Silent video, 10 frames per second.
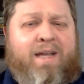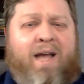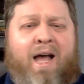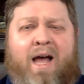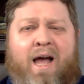
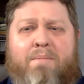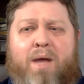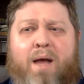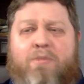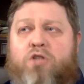
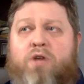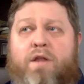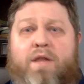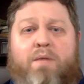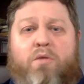I'm just trying
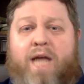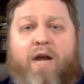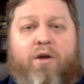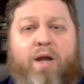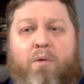to think of the most
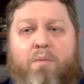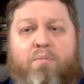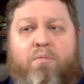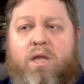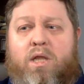accurate number,
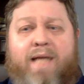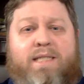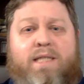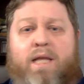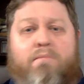
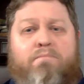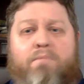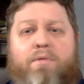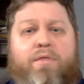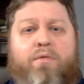less than
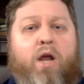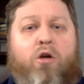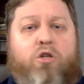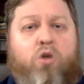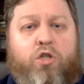
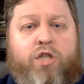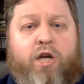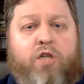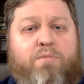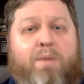300 total
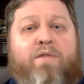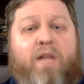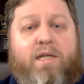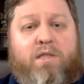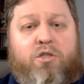shares, maybe even
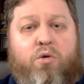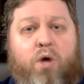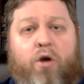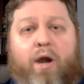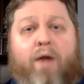less than
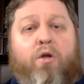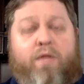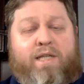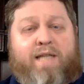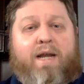200. I don't know
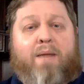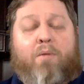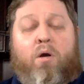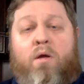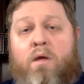the exact
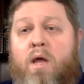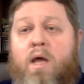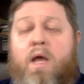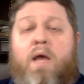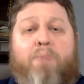number.
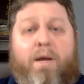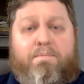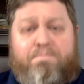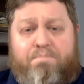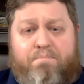But
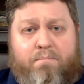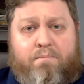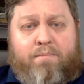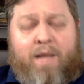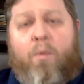
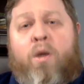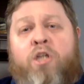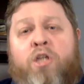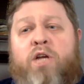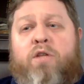I want
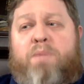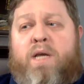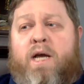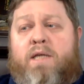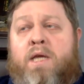to share this
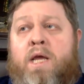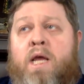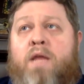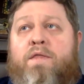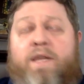because
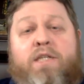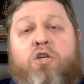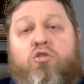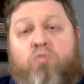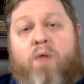this is a
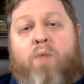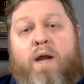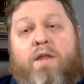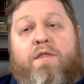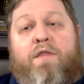great
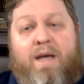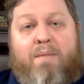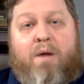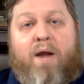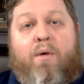way to think
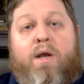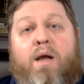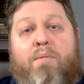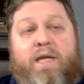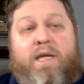about how a
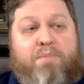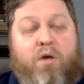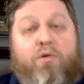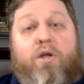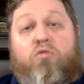company is
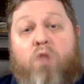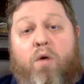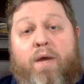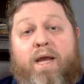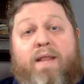building,
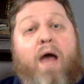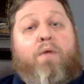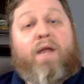growing, and how